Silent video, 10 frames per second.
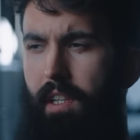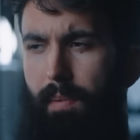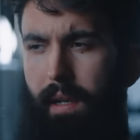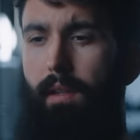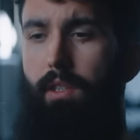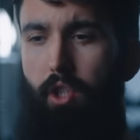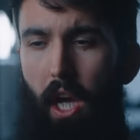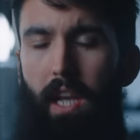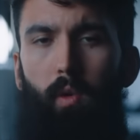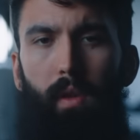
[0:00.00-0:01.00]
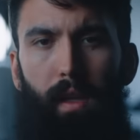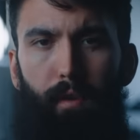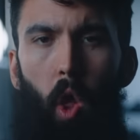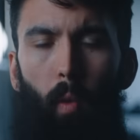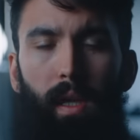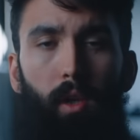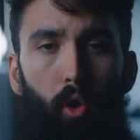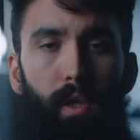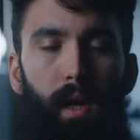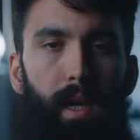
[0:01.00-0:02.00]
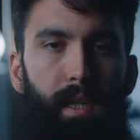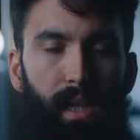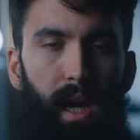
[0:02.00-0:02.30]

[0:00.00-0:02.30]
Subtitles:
despite genuinely following good dietary